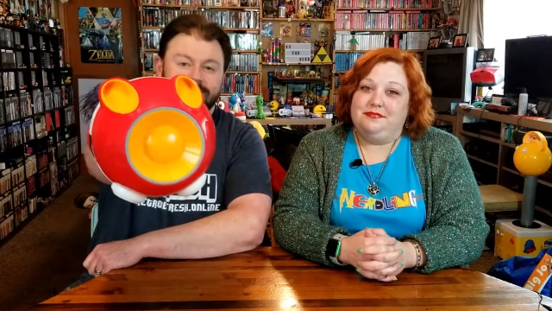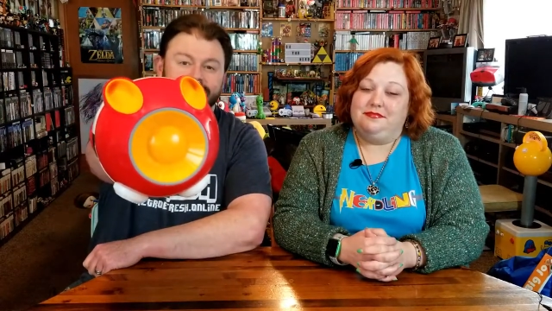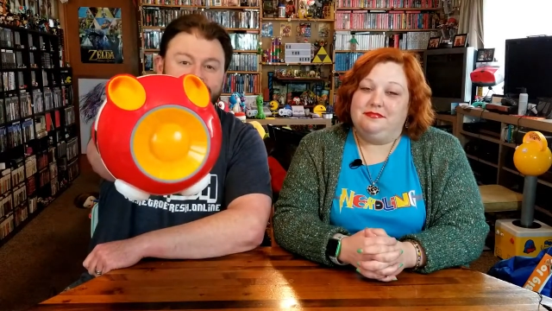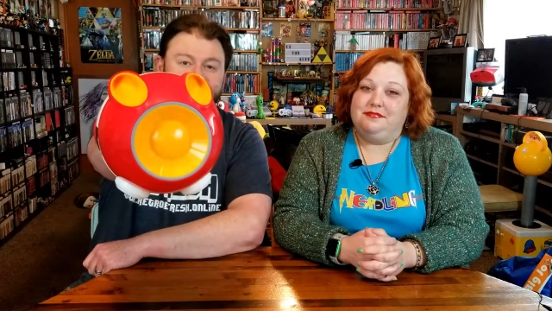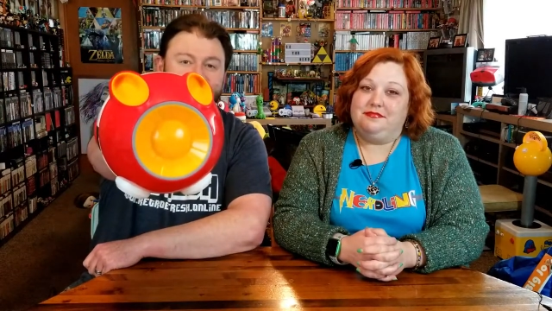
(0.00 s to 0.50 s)

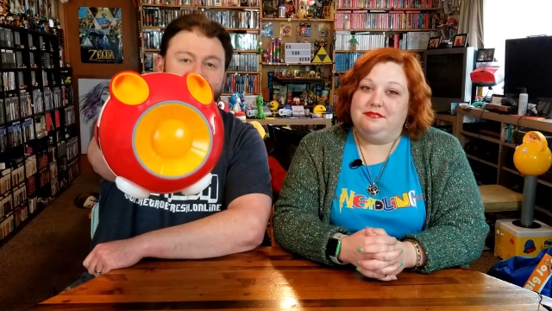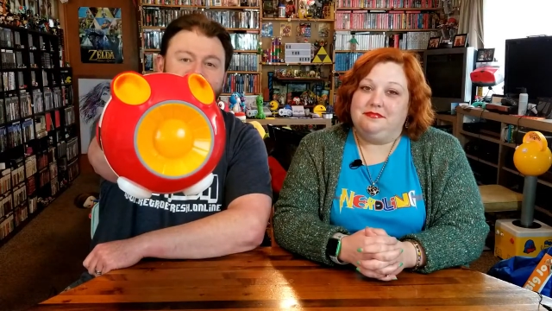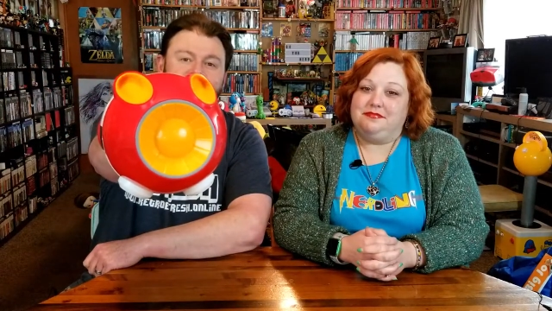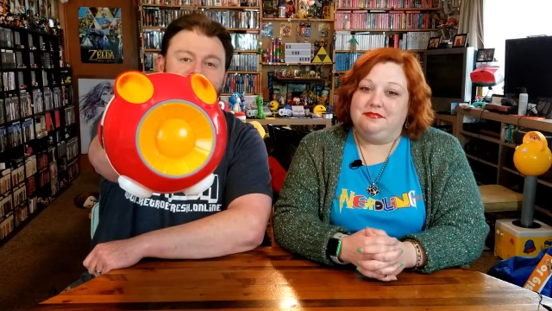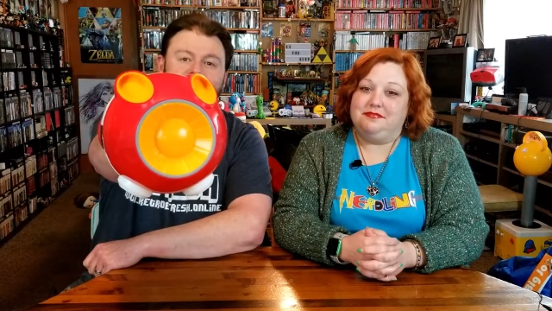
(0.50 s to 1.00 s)
Speaker 1: gonna challenge
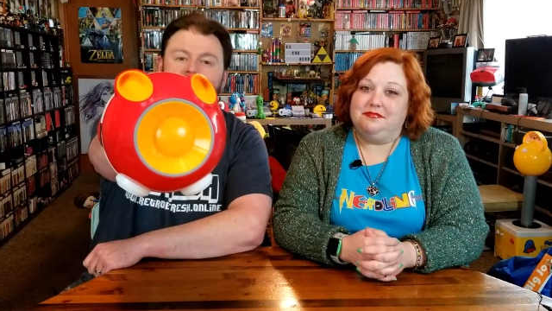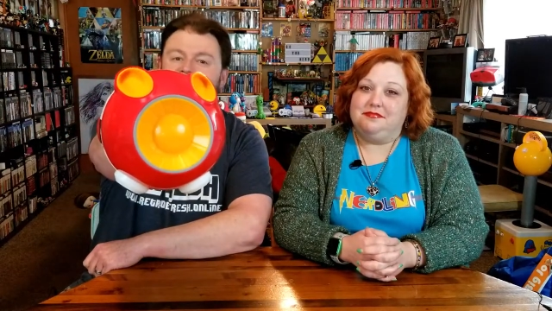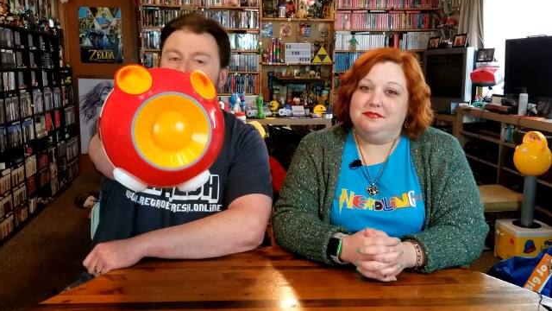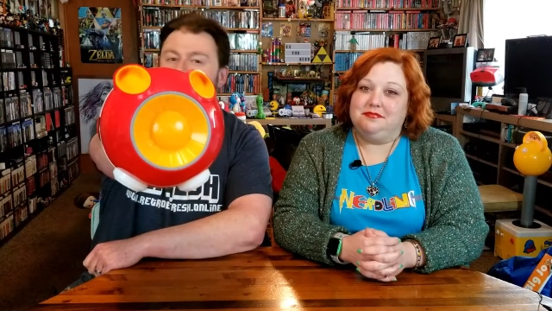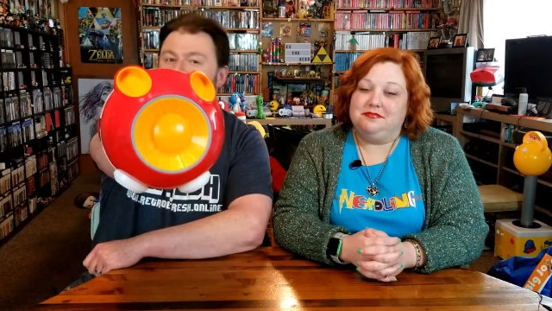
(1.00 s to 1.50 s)
you to a
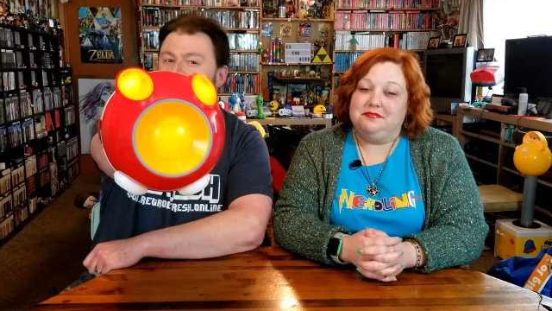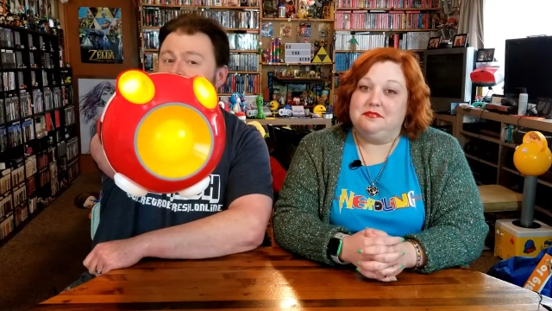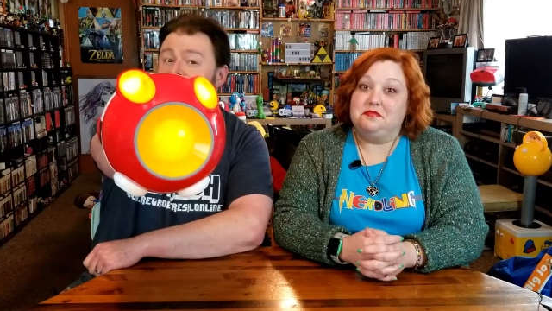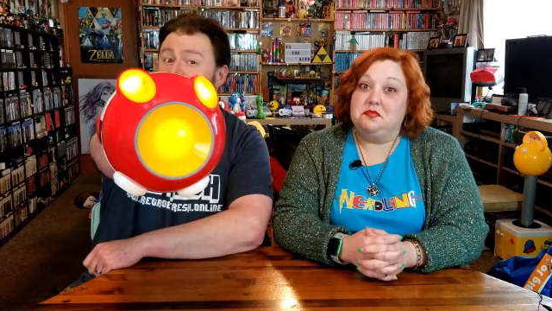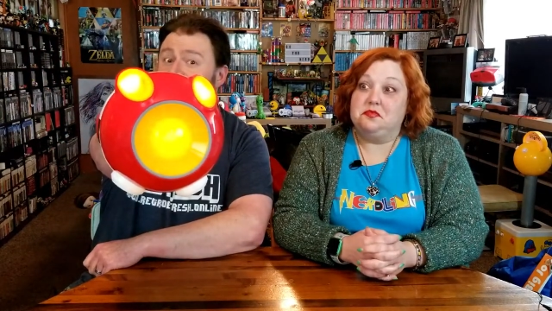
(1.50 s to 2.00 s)
mega
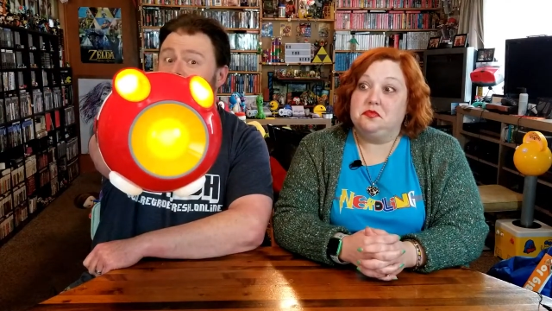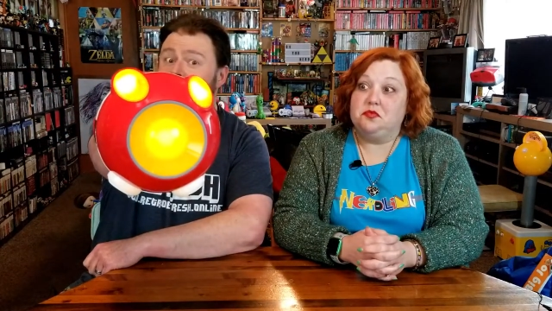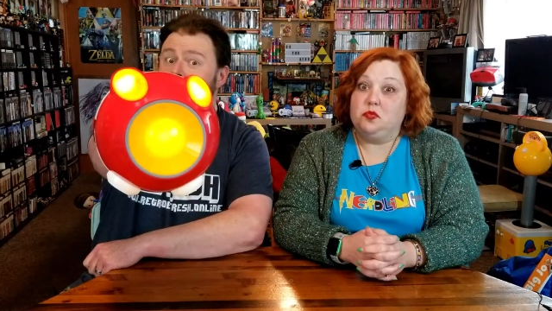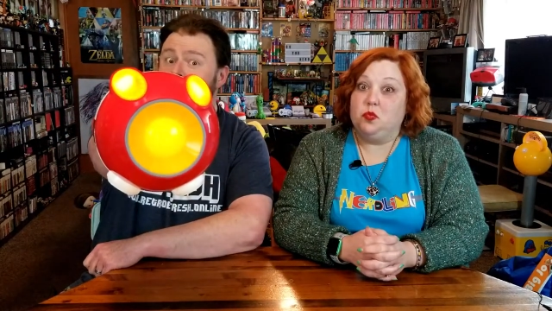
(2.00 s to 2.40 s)
duel.